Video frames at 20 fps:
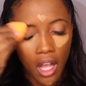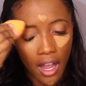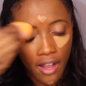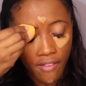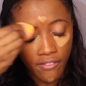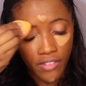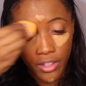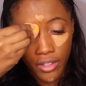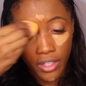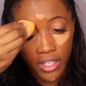
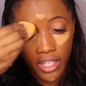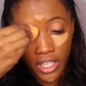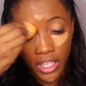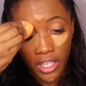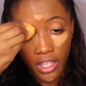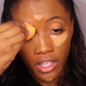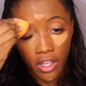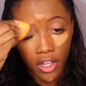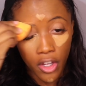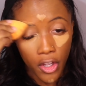I'm
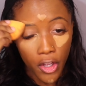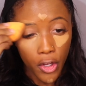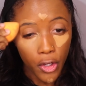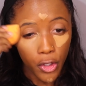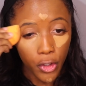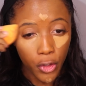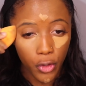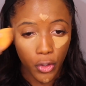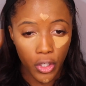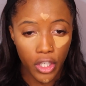very
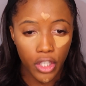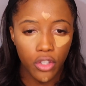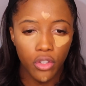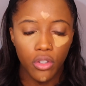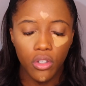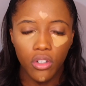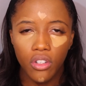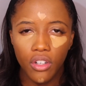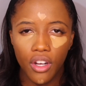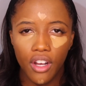
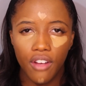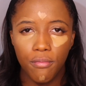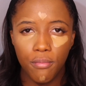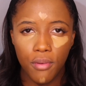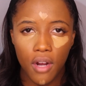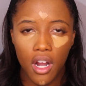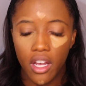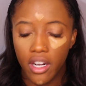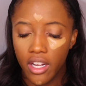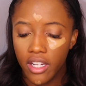critical of
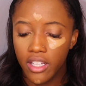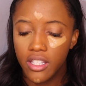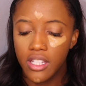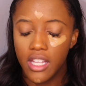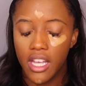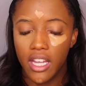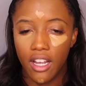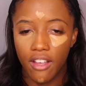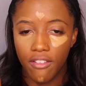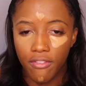
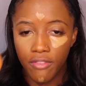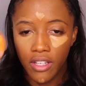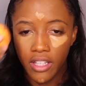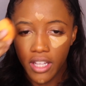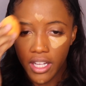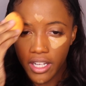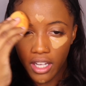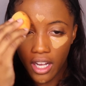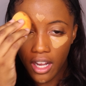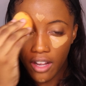products and I feel
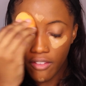like